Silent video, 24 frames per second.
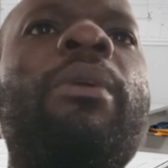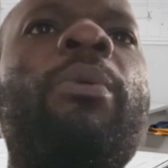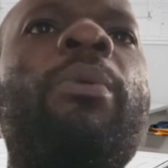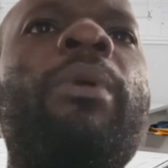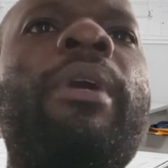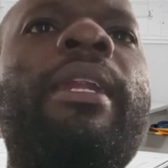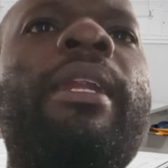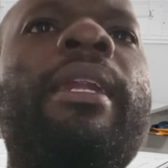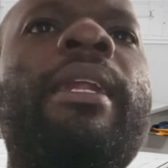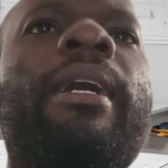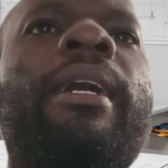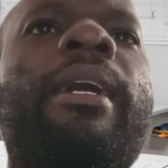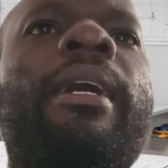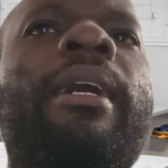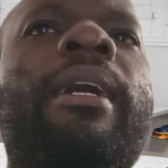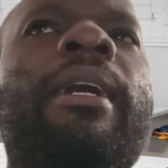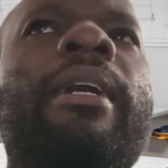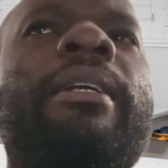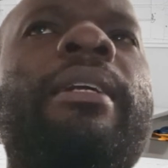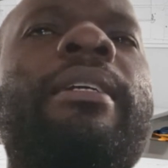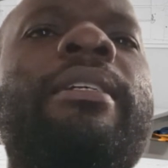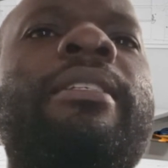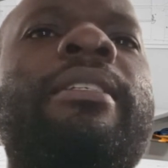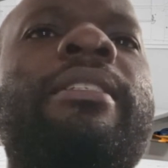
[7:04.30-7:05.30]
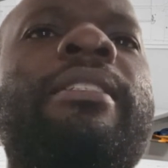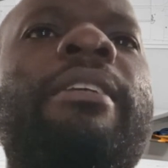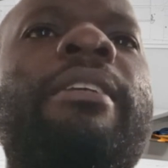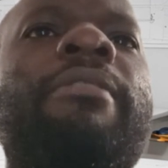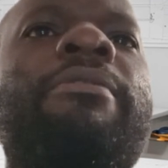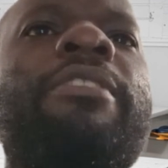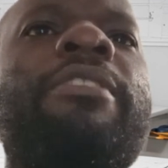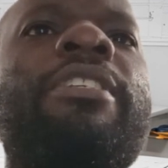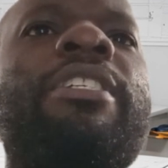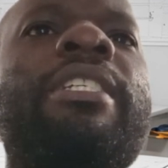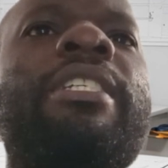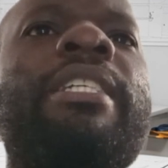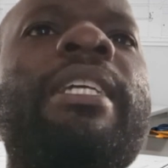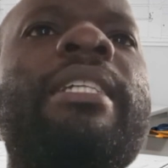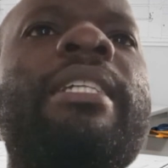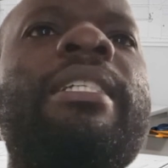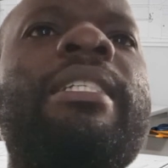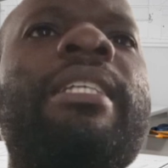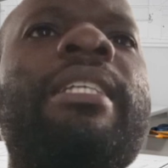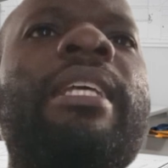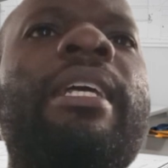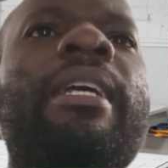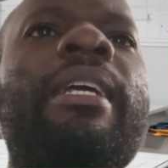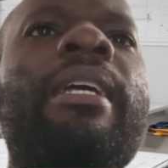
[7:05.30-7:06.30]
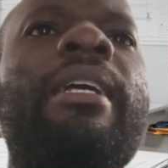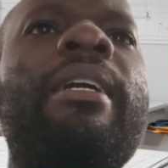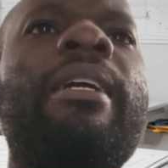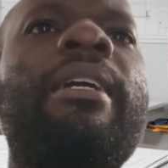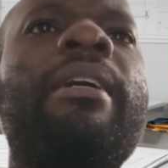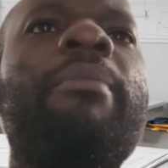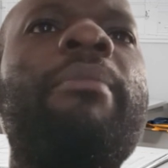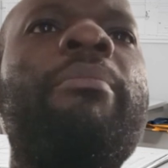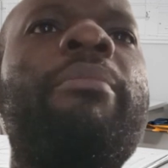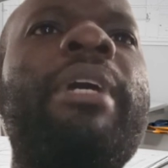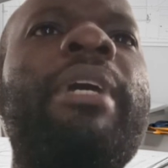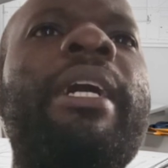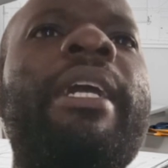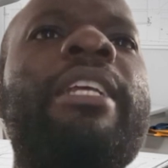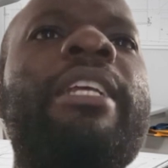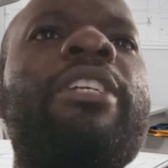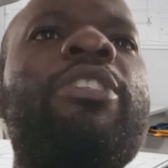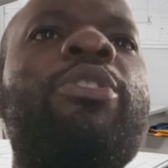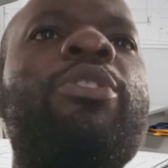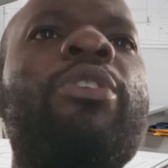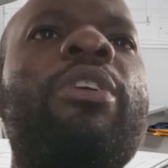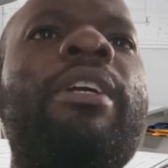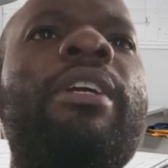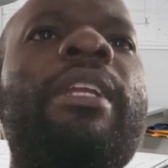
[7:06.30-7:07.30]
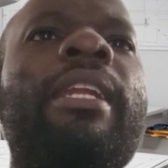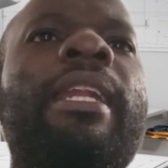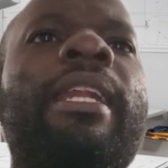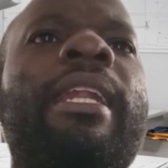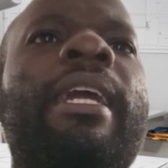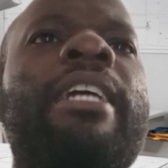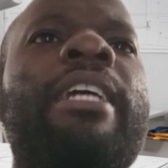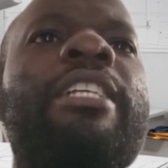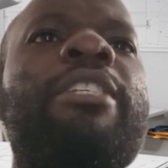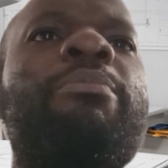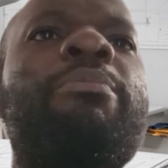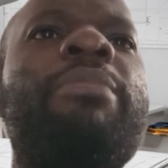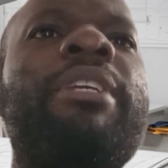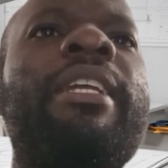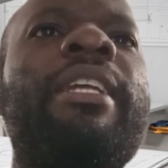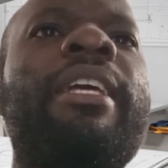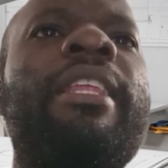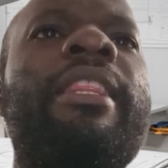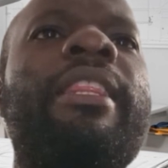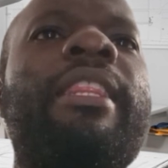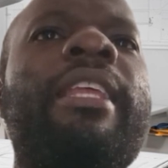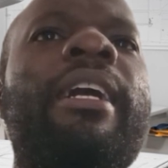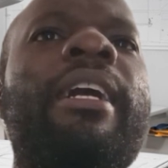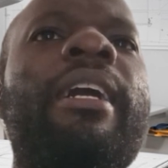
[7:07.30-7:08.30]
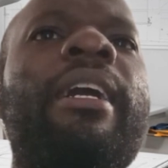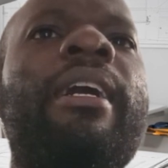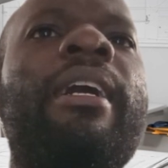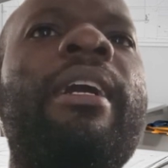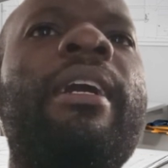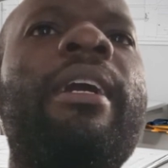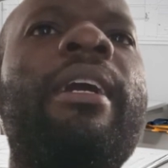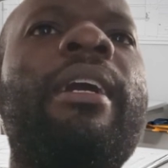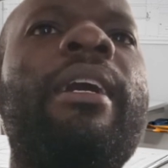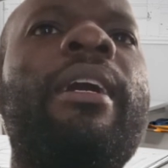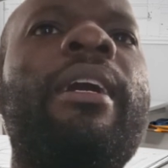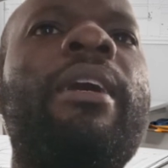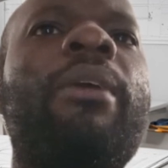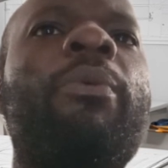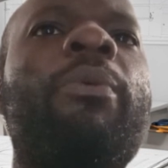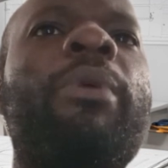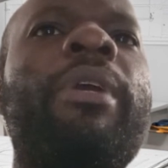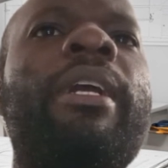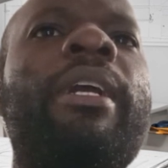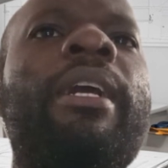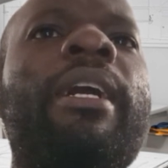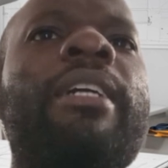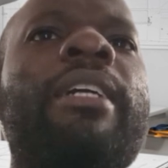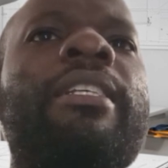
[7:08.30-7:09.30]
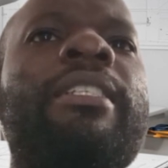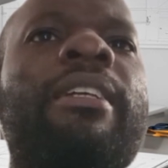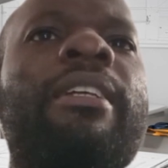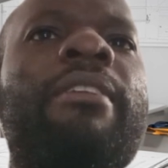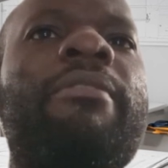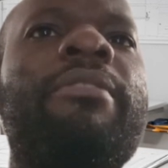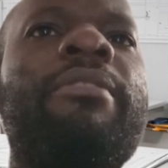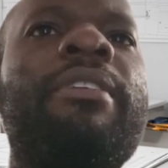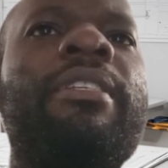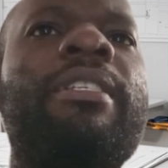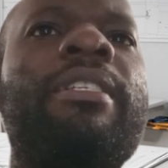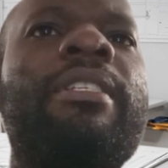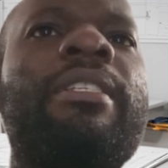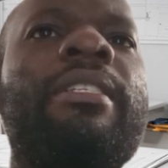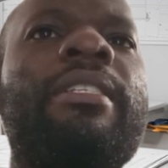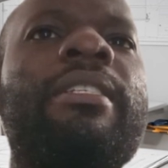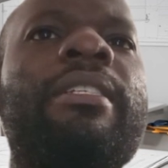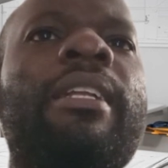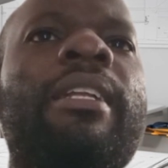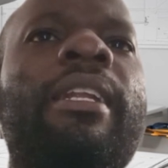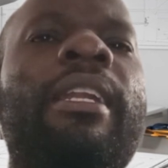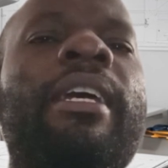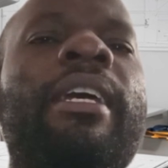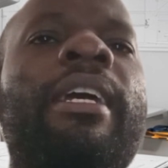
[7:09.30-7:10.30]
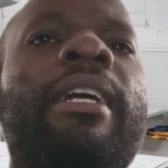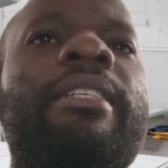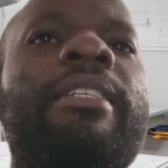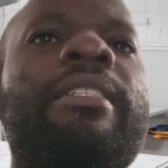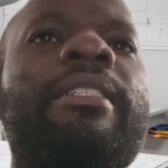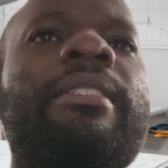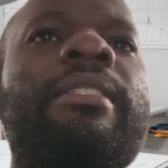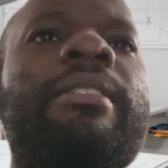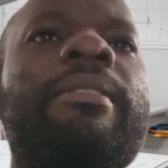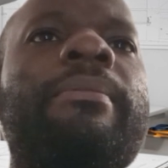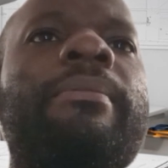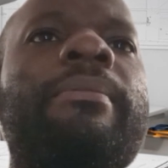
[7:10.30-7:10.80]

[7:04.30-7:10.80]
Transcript: when sufficient bearing soil lies beneath weaker surface layers.